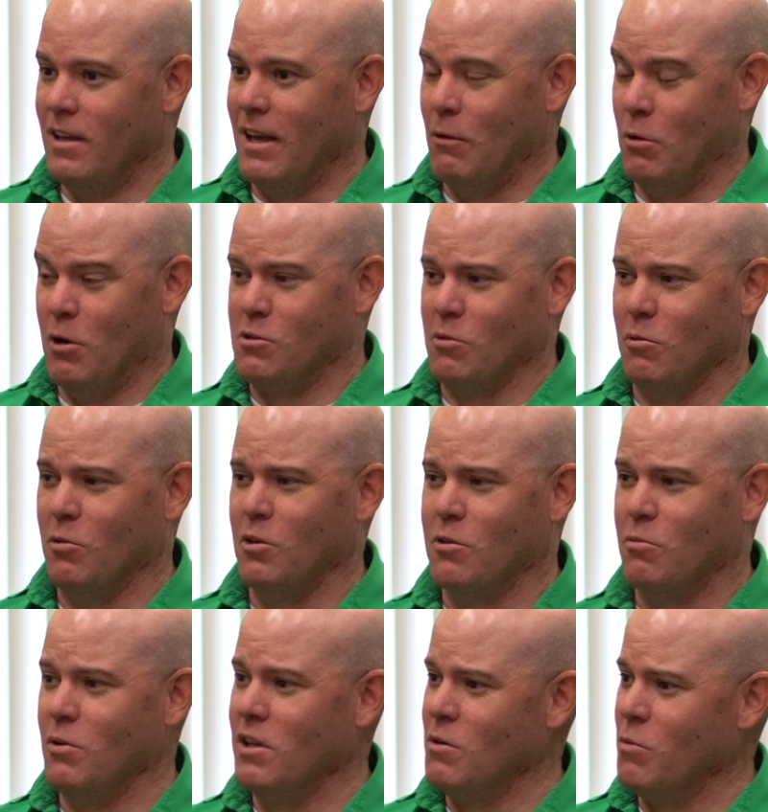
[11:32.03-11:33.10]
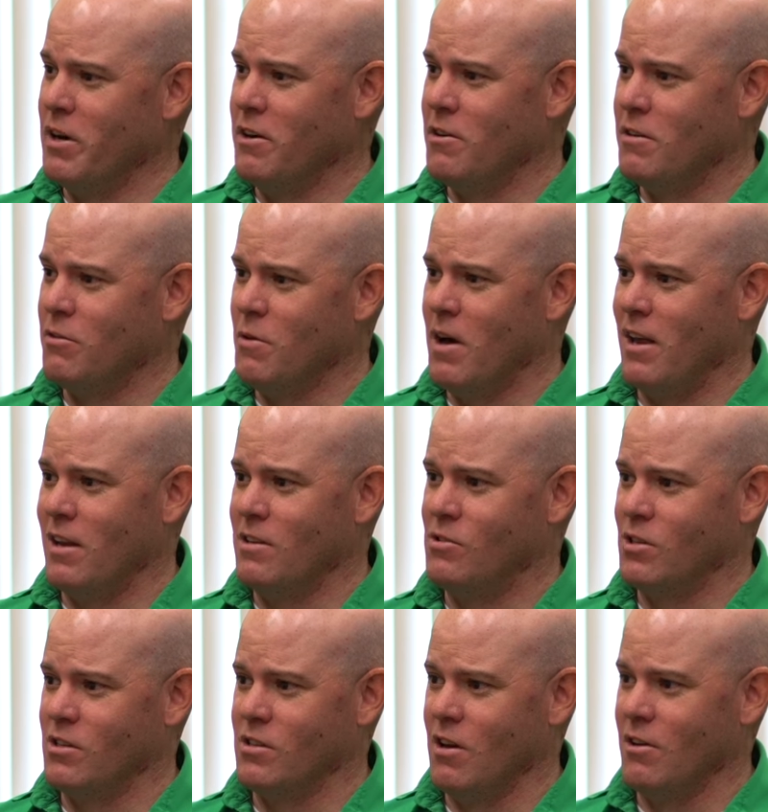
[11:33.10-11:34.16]
It would also look really weird if you had a
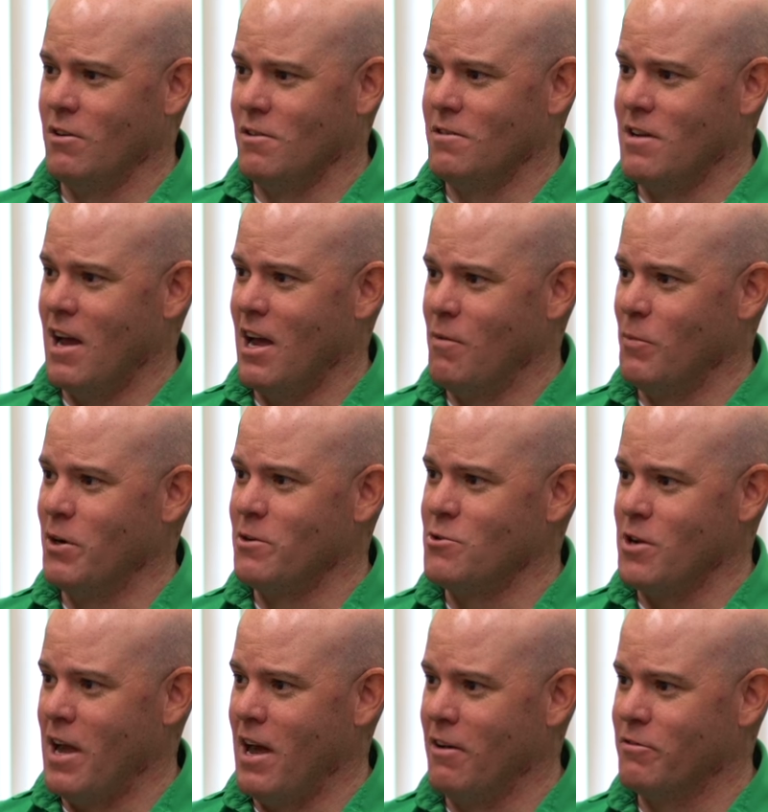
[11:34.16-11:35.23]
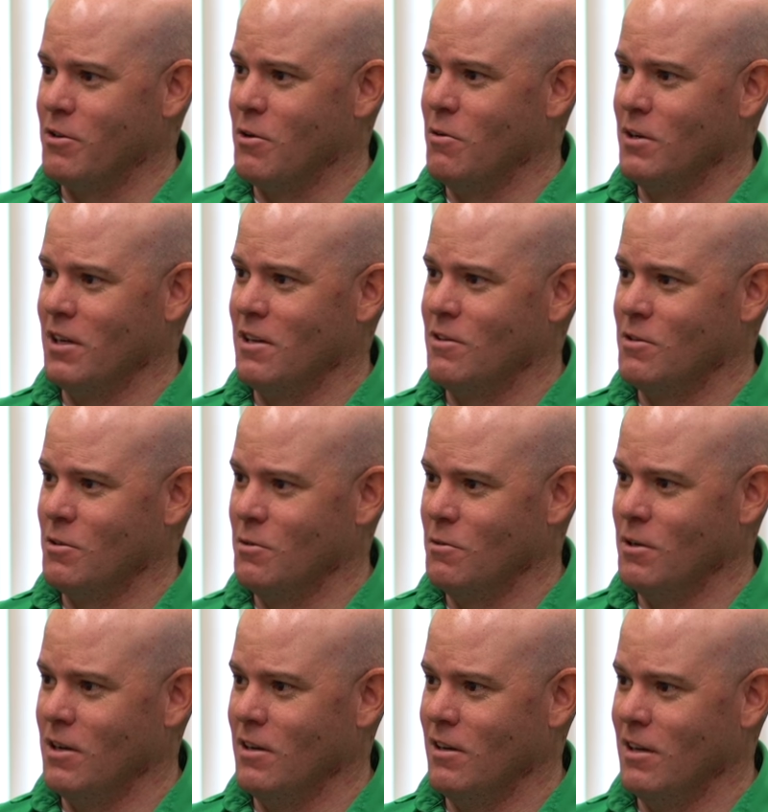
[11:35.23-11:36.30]
600 diameter shaft going into
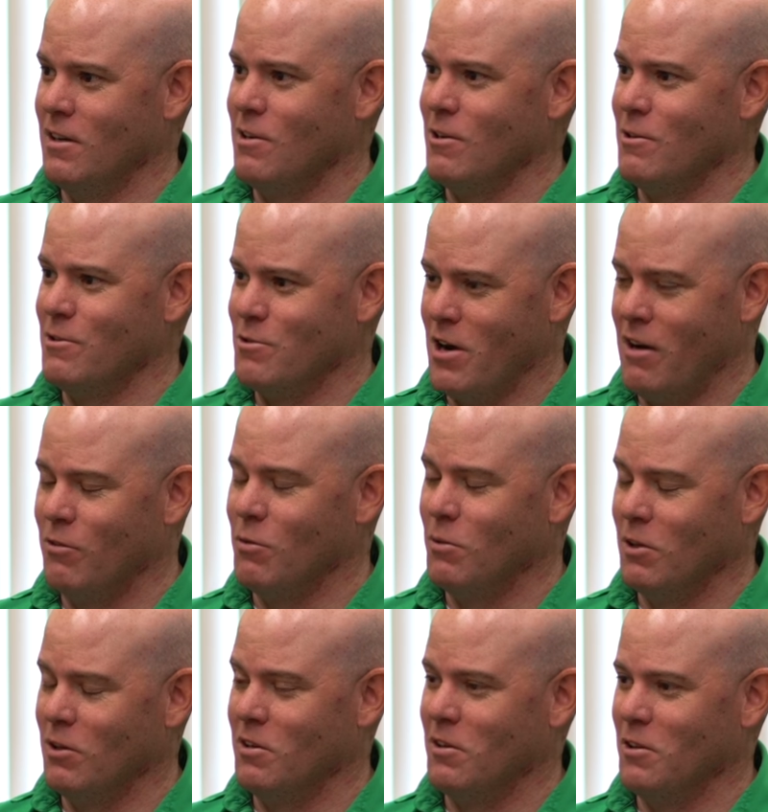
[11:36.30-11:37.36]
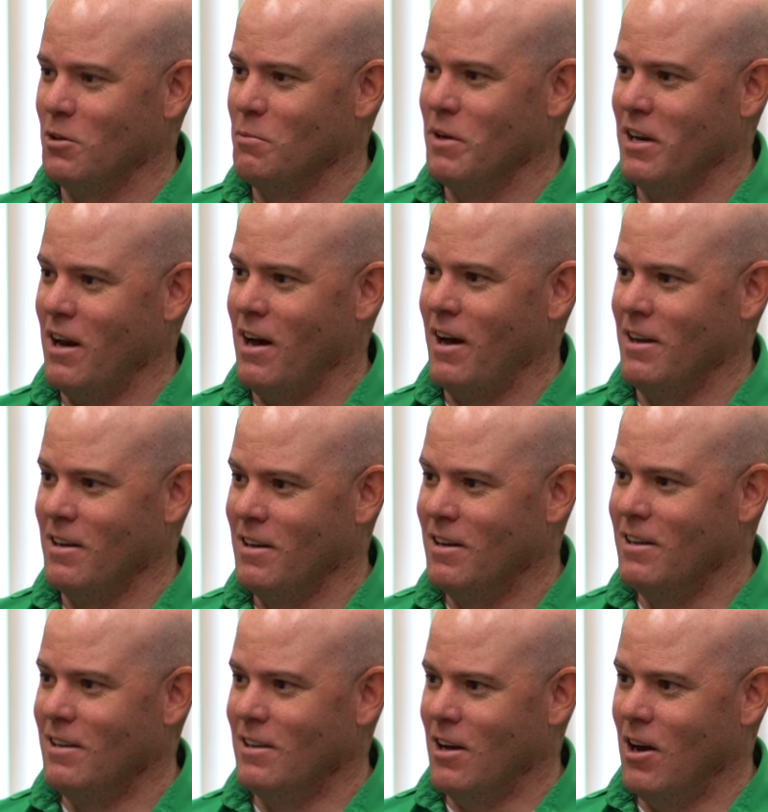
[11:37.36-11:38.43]
your driver. Would look a little bit odd.
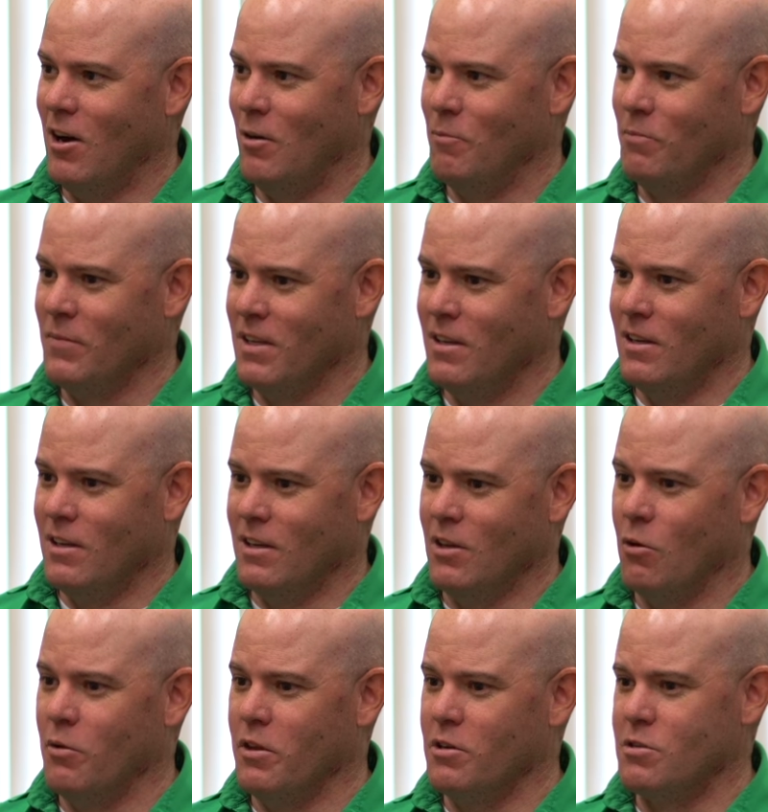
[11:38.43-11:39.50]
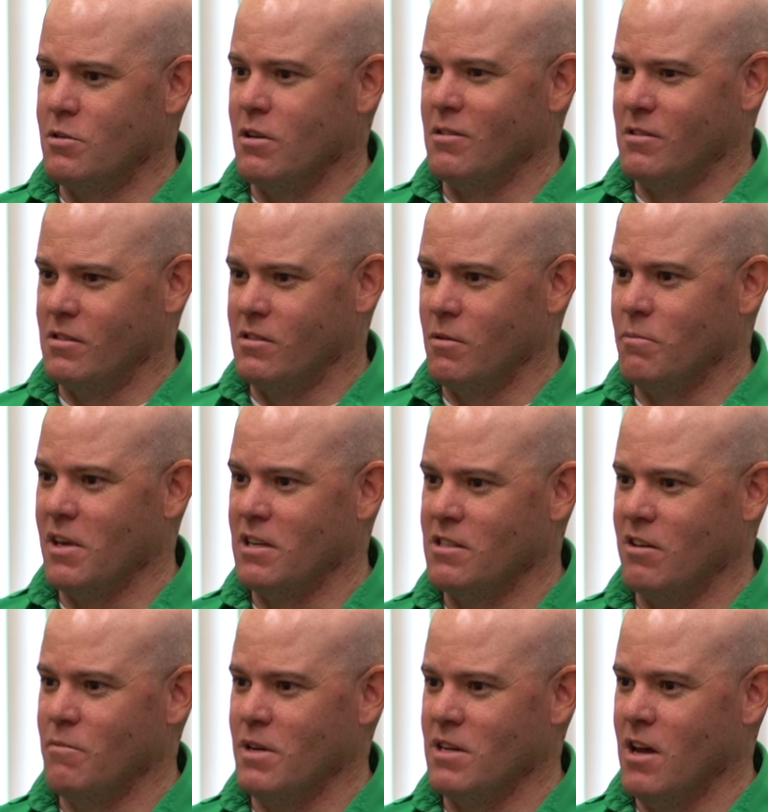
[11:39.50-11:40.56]
You know, there's some things
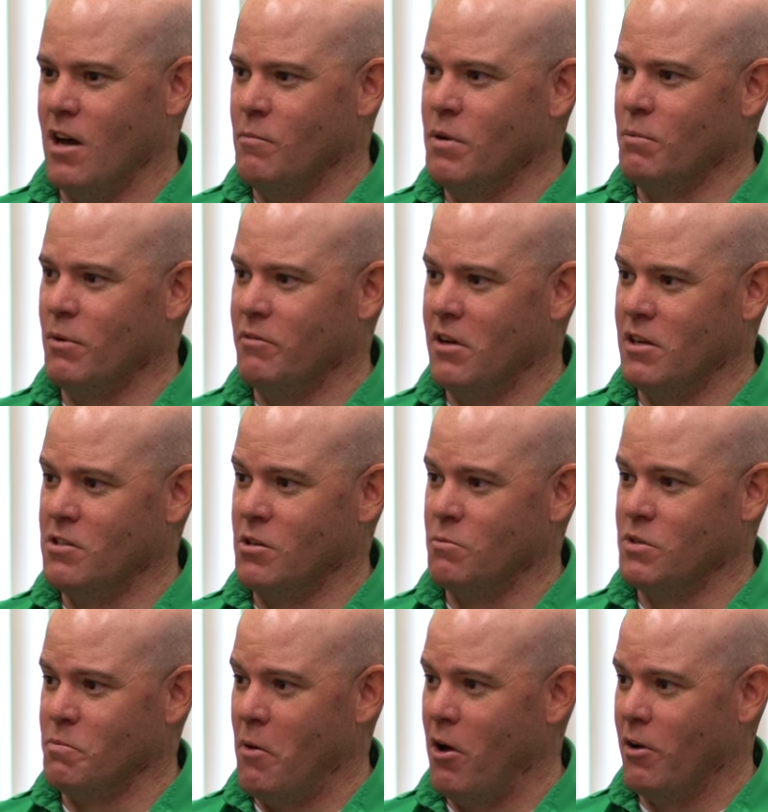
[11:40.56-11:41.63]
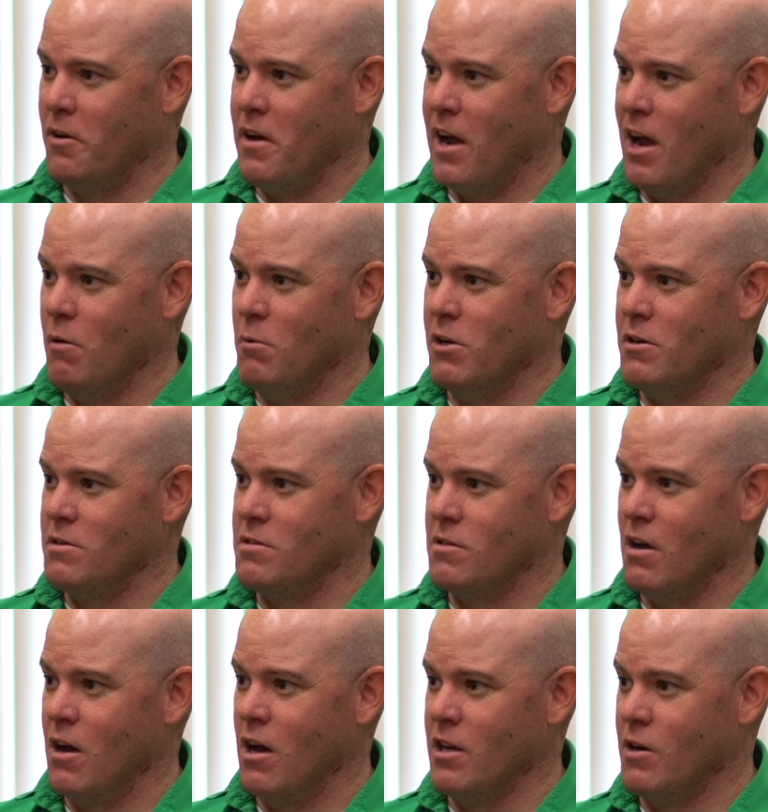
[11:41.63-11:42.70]
that have been done. People have done some smaller diameters.
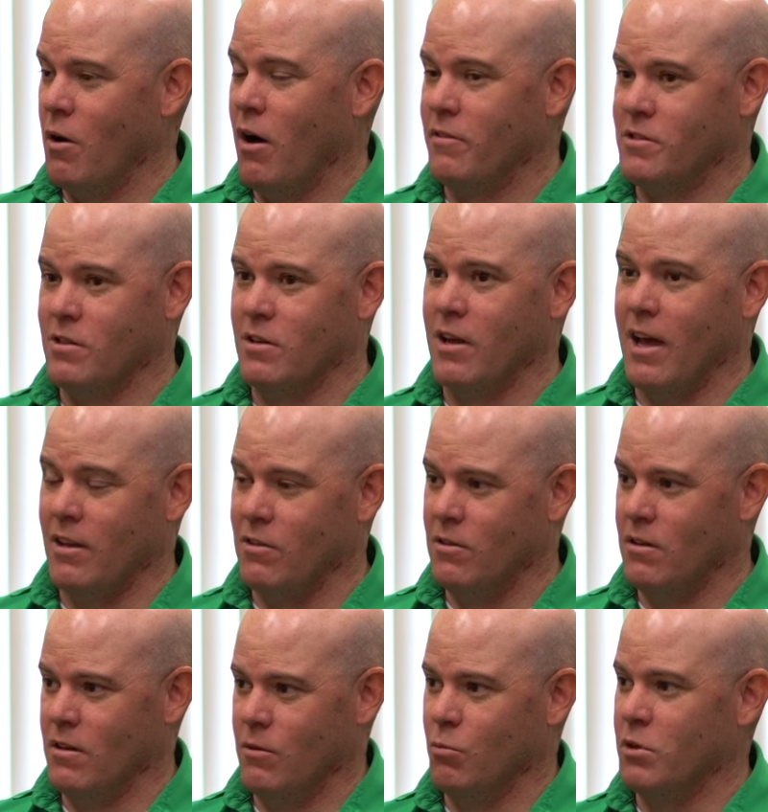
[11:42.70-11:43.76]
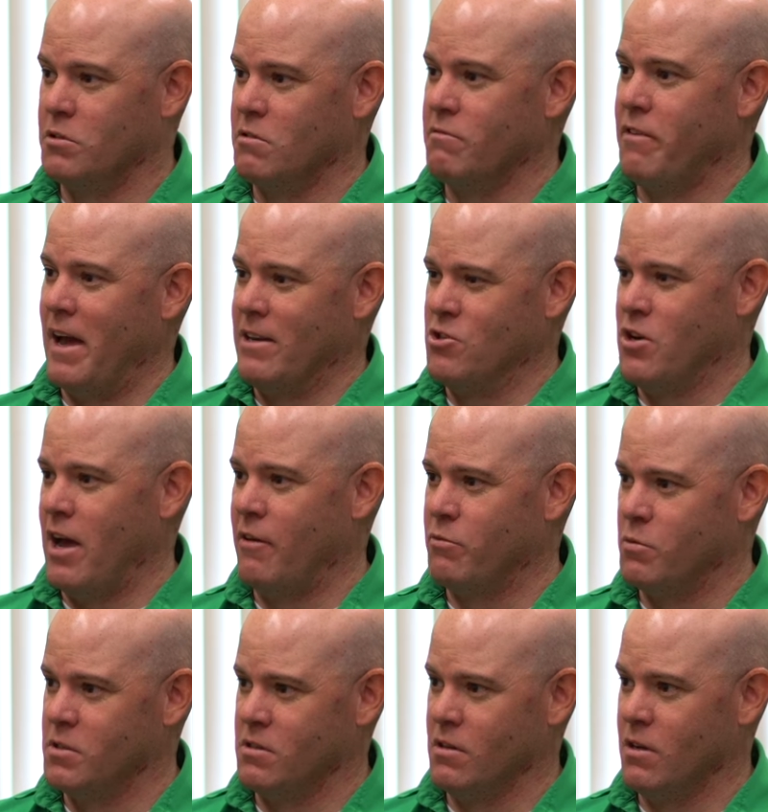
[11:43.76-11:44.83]
You know, obviously you had the Wilson Fat
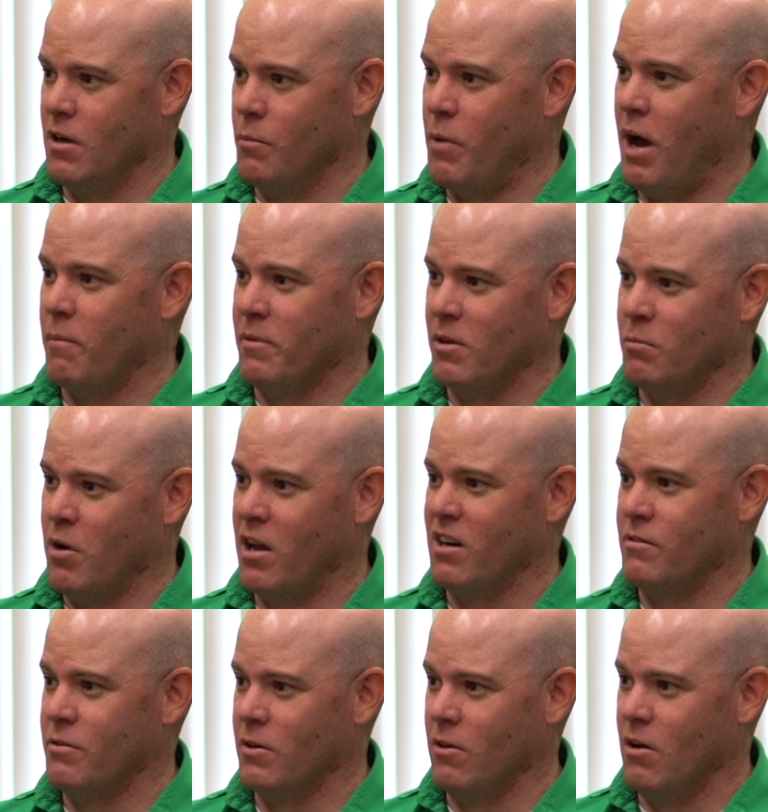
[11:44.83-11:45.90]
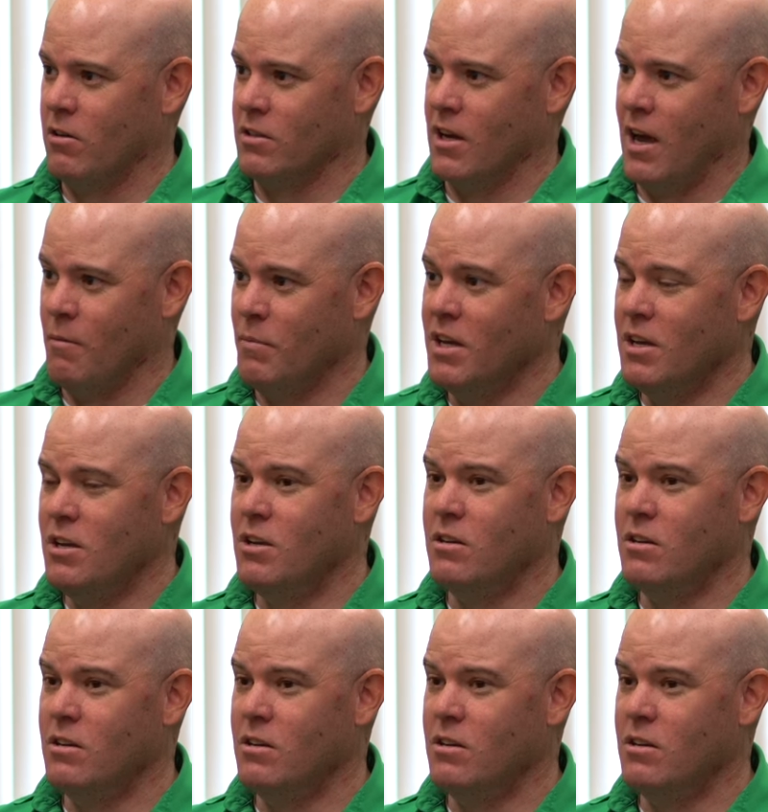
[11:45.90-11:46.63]
Shaft was a popular product for a long time.